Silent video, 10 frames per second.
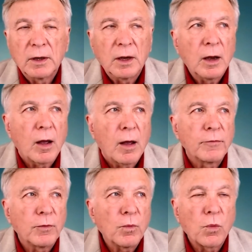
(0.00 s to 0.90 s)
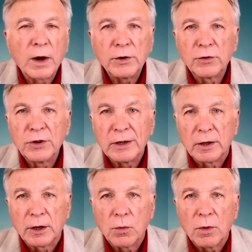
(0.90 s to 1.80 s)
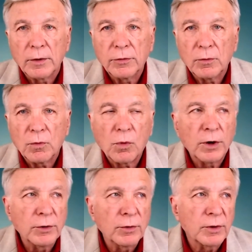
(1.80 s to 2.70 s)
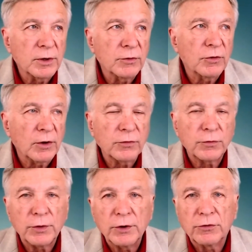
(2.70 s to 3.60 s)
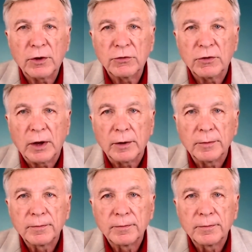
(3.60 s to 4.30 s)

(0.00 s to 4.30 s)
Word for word: of what you're dealing with, or you can just free associate.